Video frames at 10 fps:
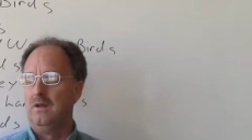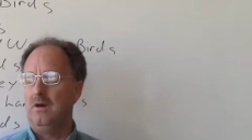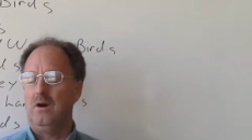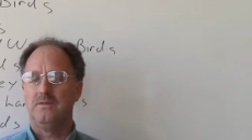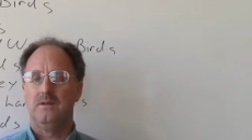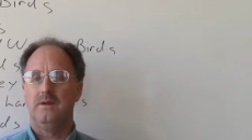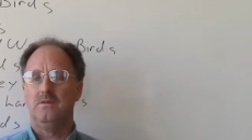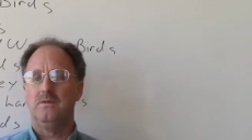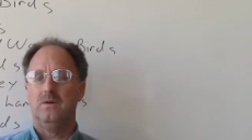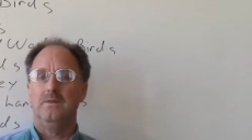officer that
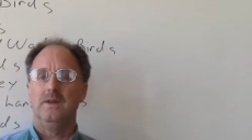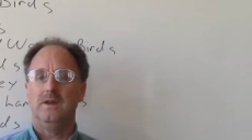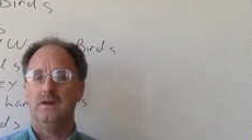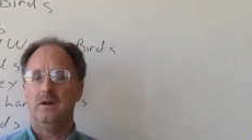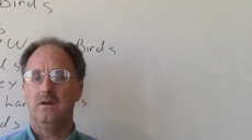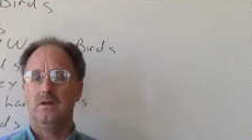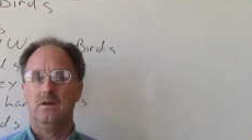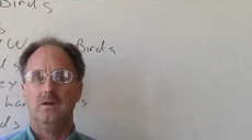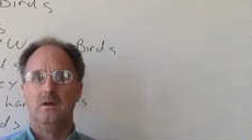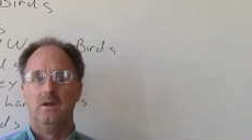was doing the uh,
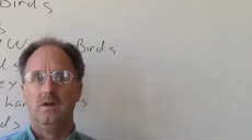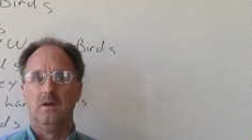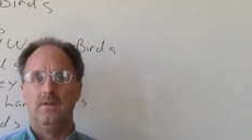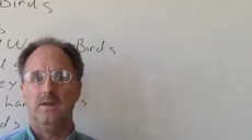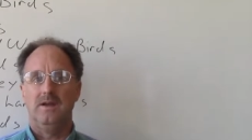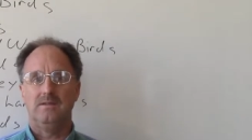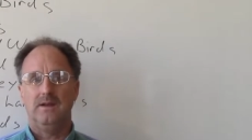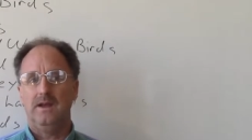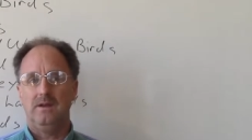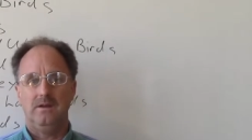thing said,
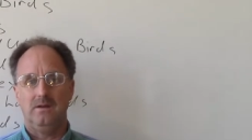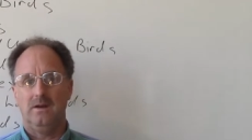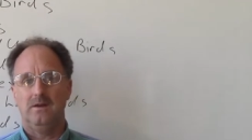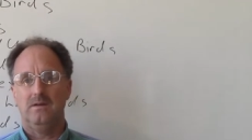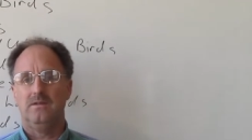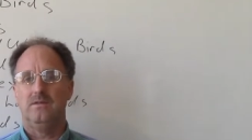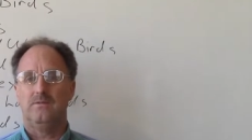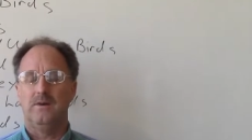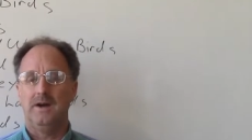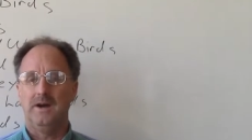hey, you, you know, this is
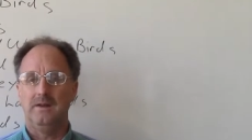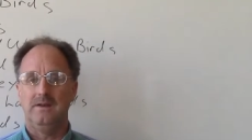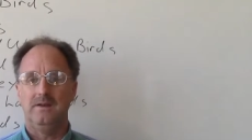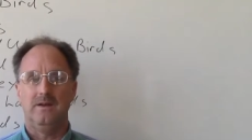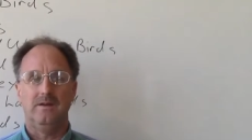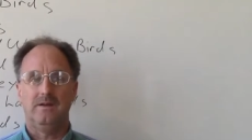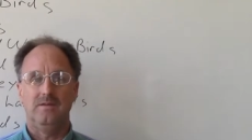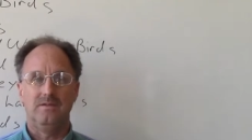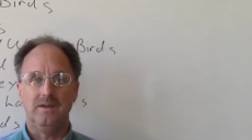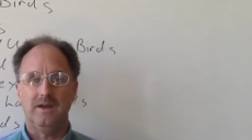fine. You know, could
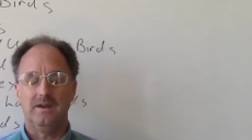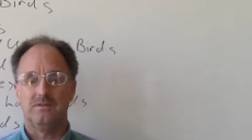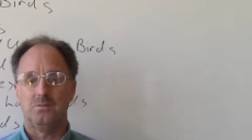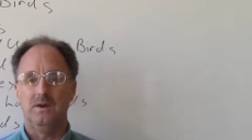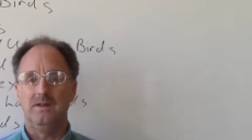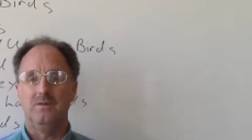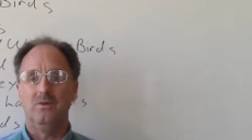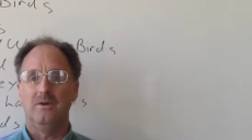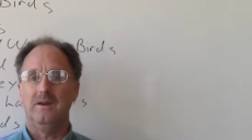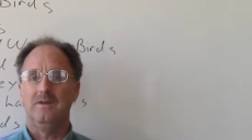see I was breathing
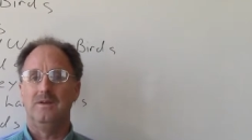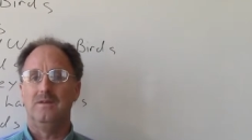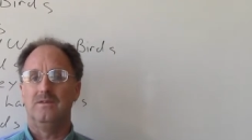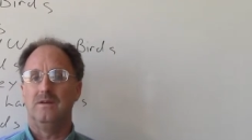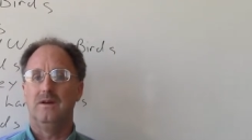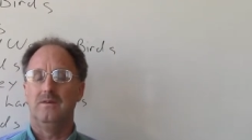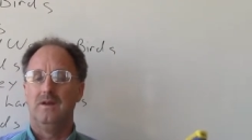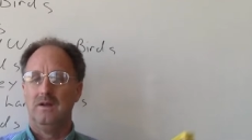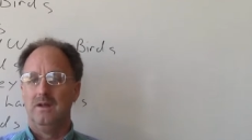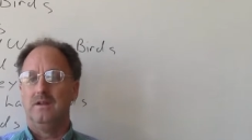real heavy and stuff.
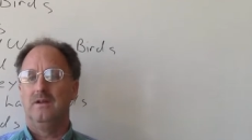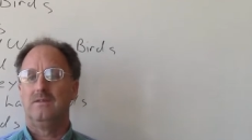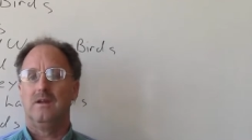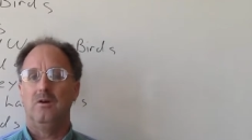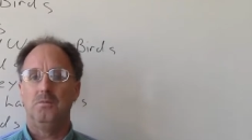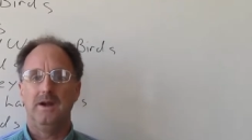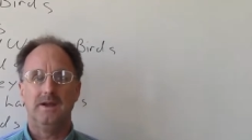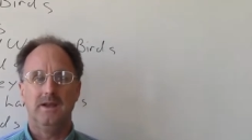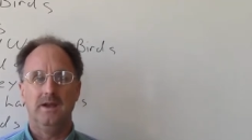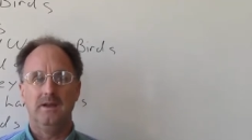Let's go
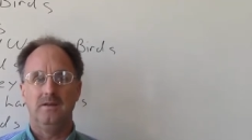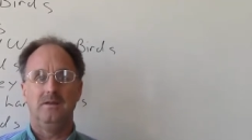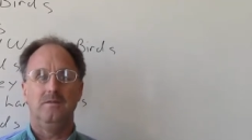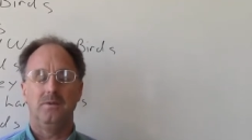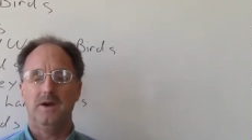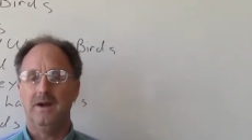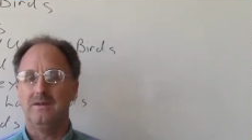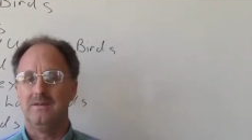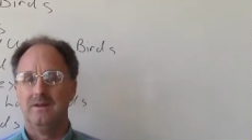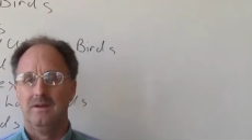back in and you
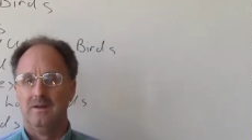pass.